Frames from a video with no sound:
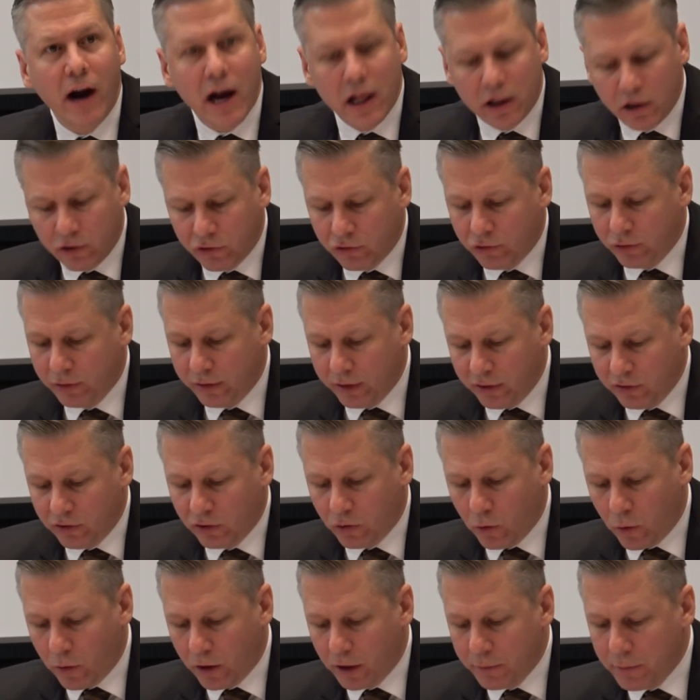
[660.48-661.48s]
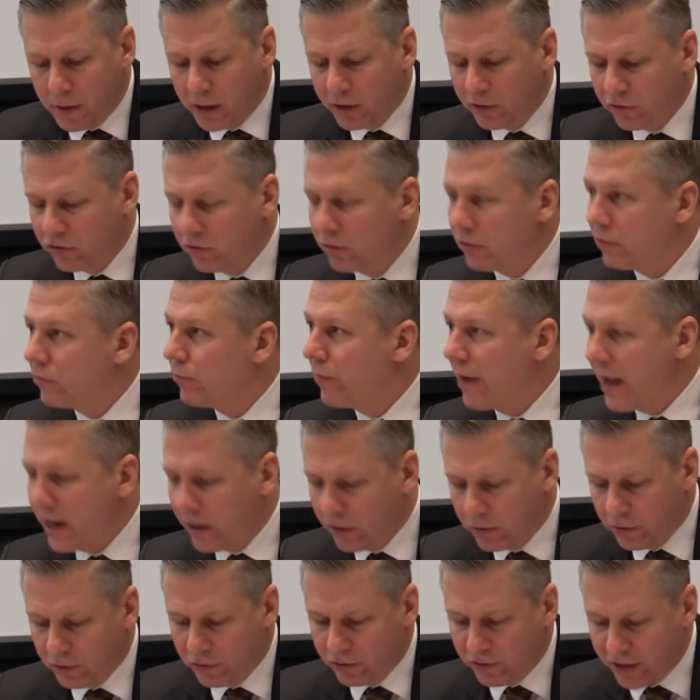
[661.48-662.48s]
violence or discord among a certain
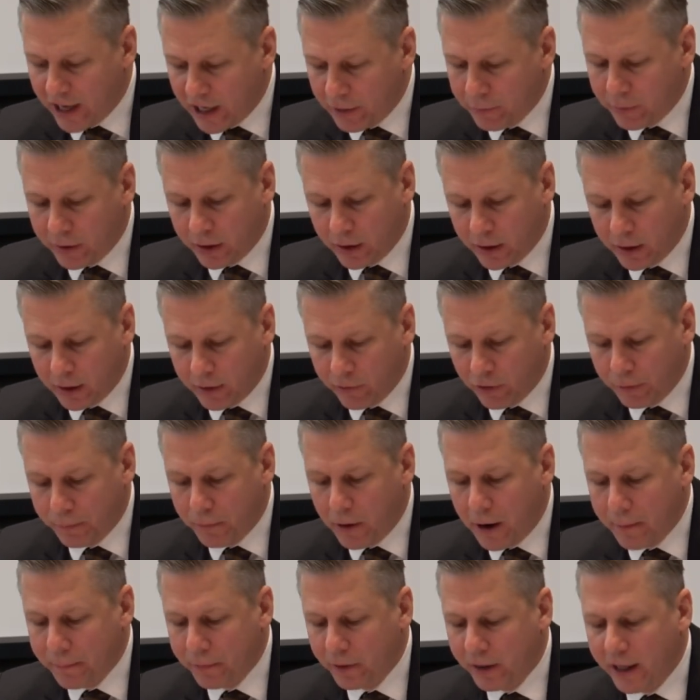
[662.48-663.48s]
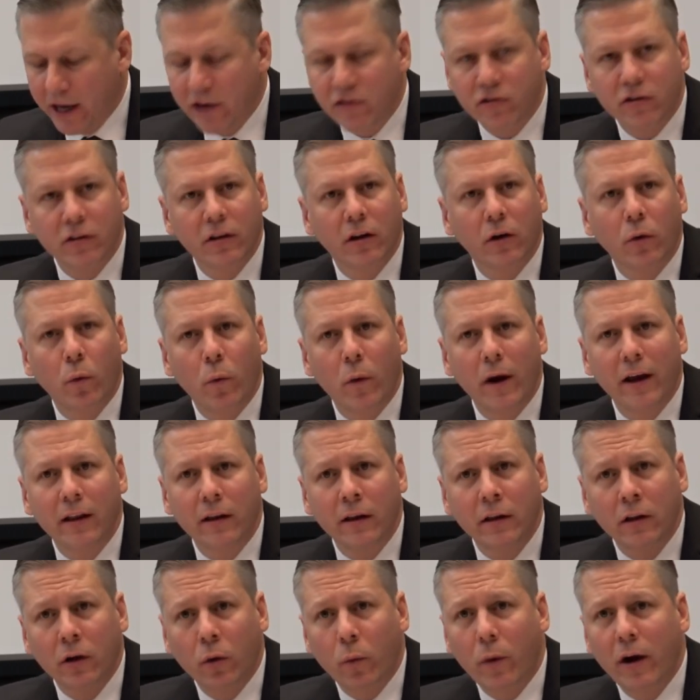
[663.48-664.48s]
radical segment of the population,
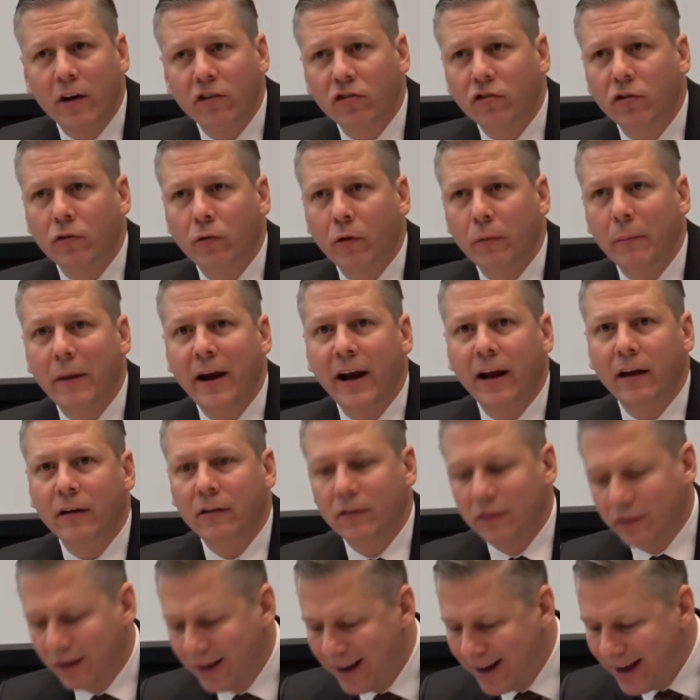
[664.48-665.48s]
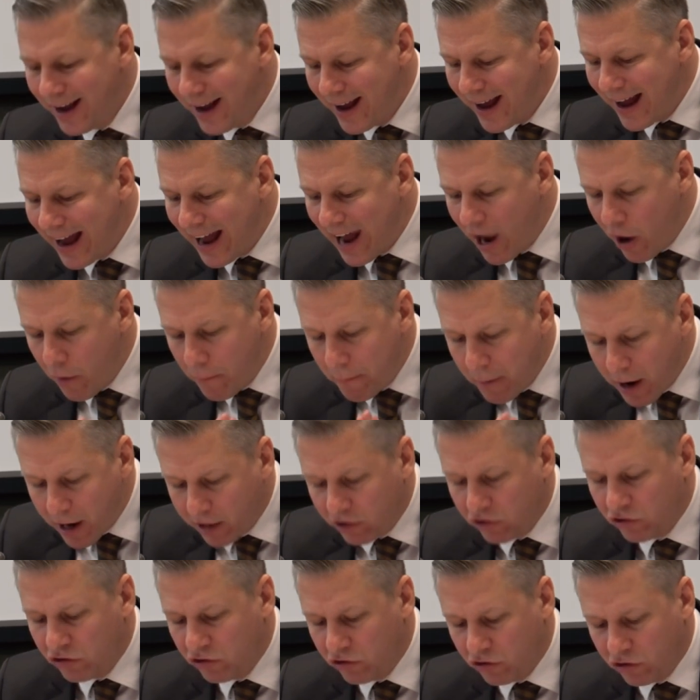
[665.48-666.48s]
then the question remains, how
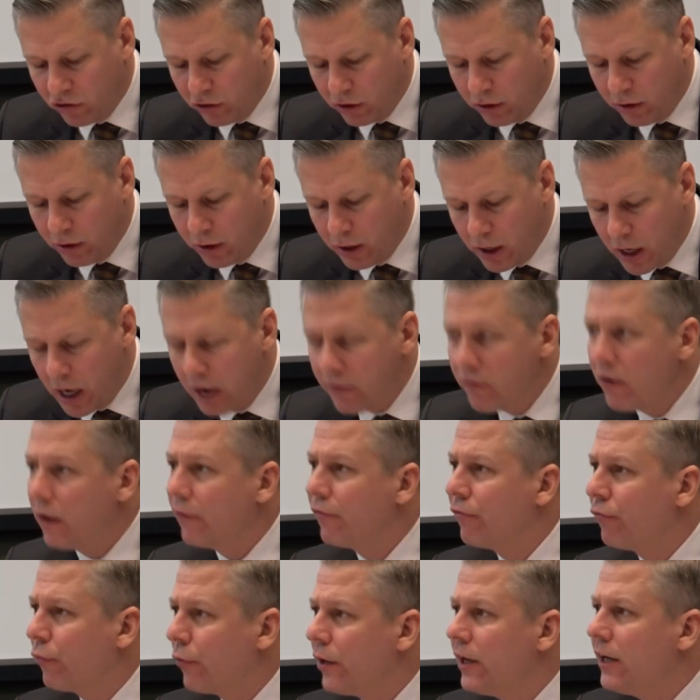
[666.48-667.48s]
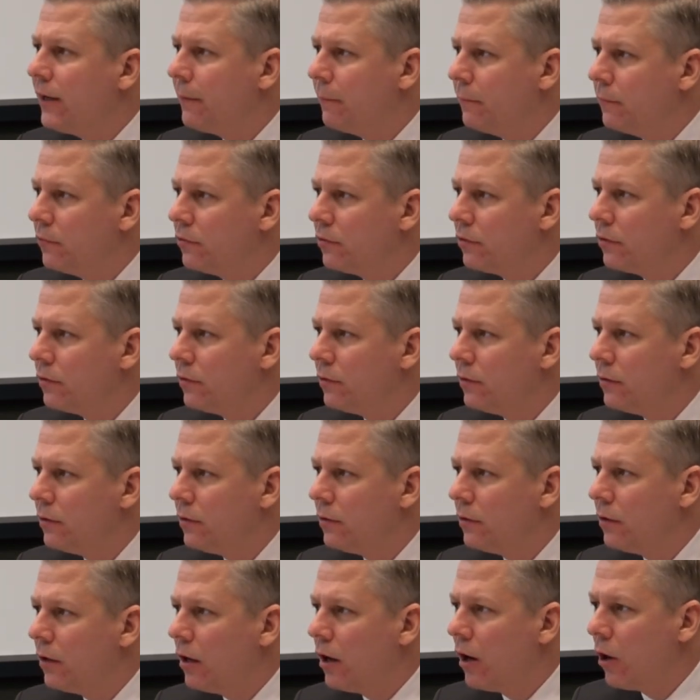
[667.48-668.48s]
much of our freedoms
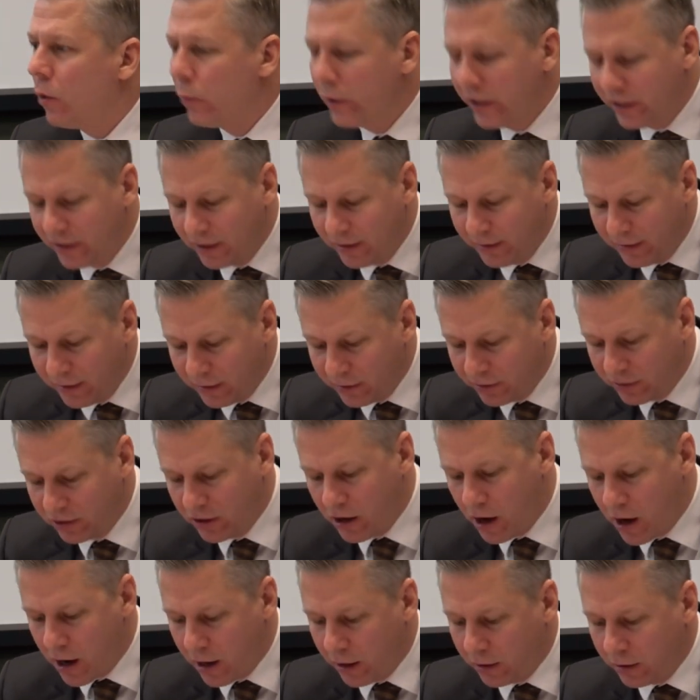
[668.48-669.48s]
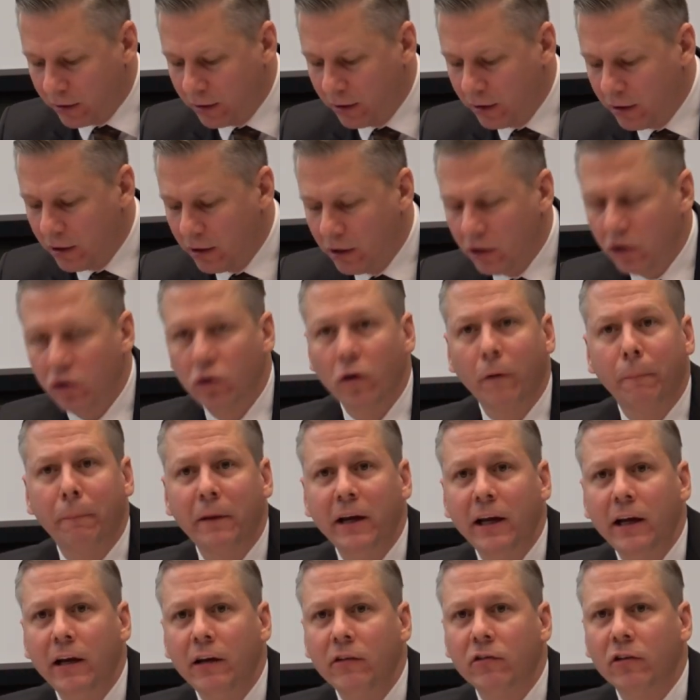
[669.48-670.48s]
are we to discard to
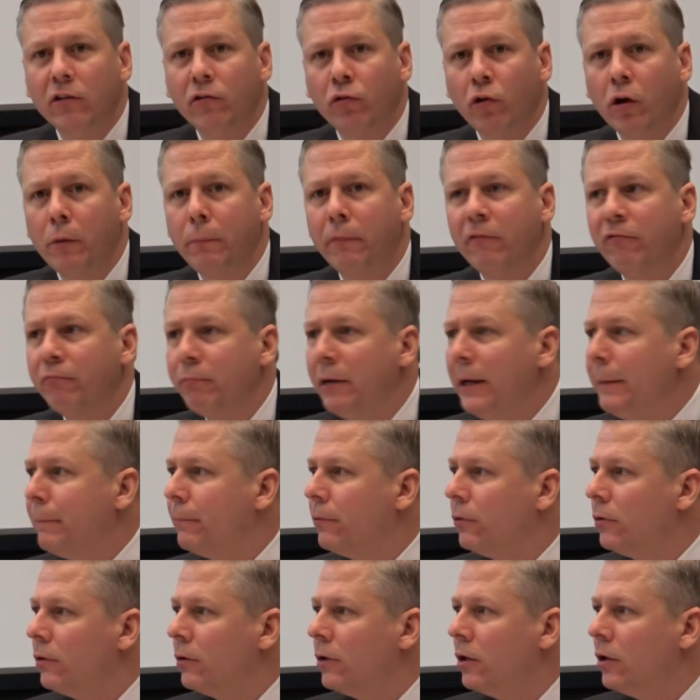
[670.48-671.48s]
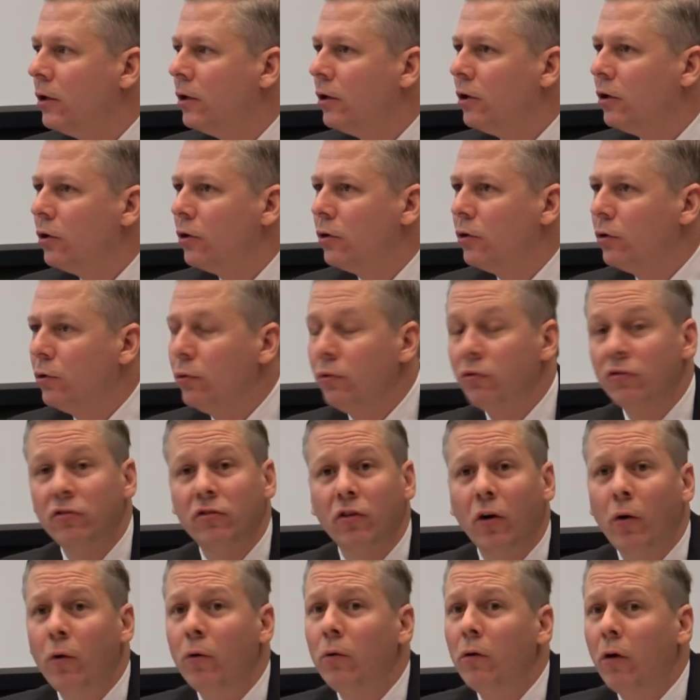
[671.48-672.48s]
appease a group of people whose
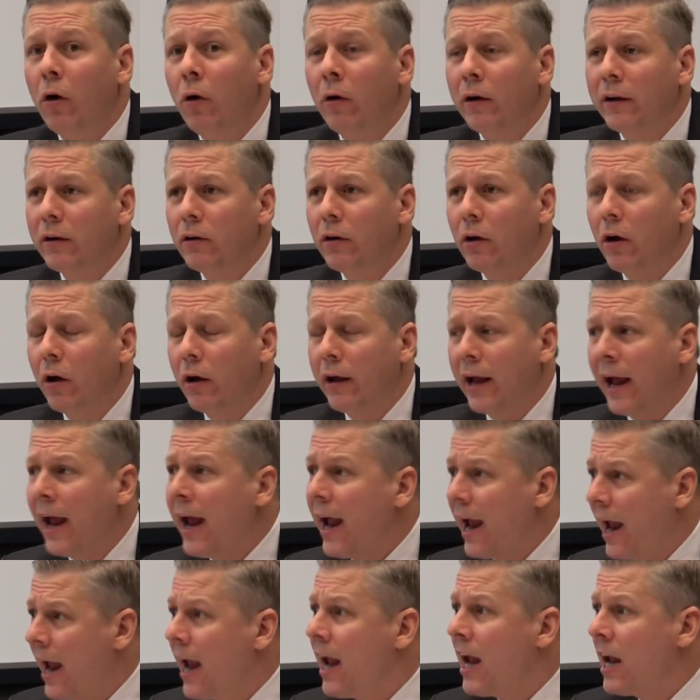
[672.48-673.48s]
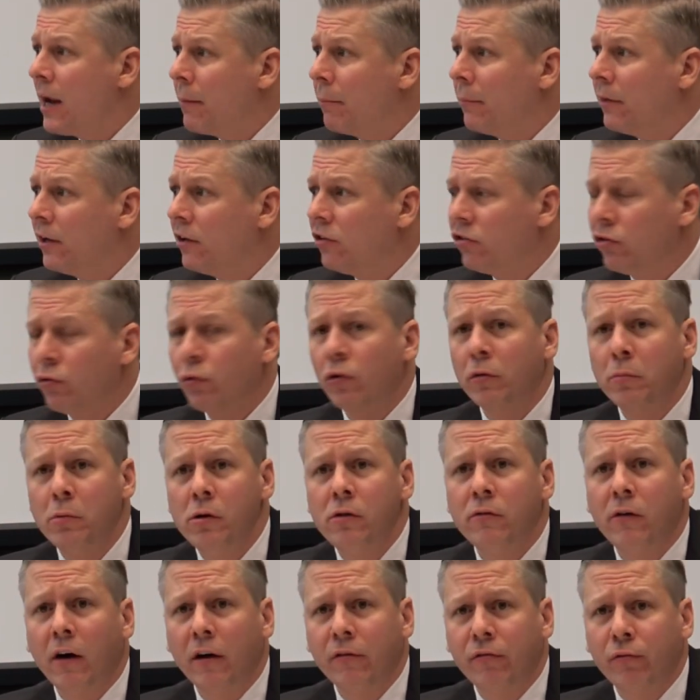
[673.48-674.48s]
sole aim is to
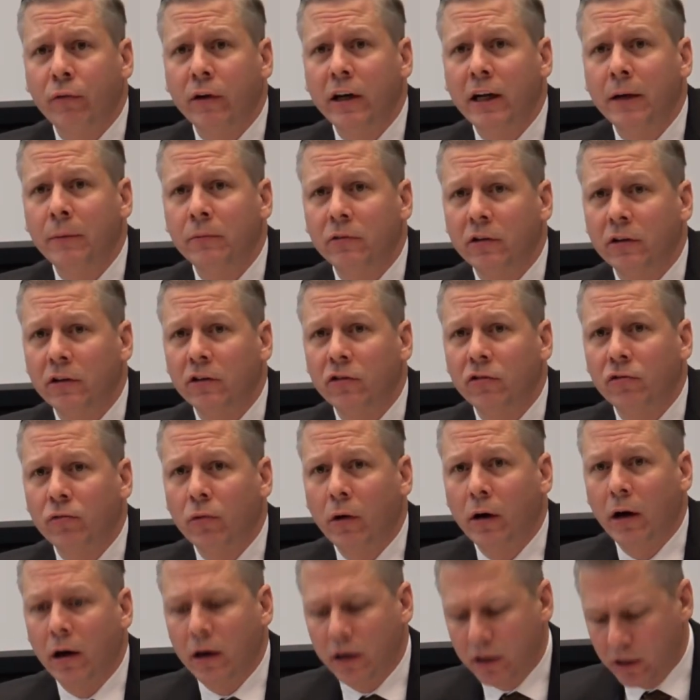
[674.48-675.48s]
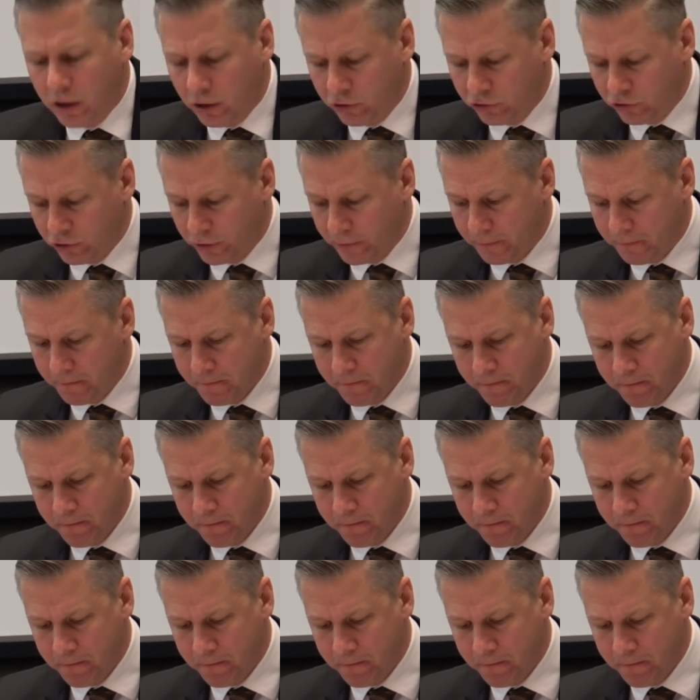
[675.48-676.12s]
remove our freedoms and destroy our culture?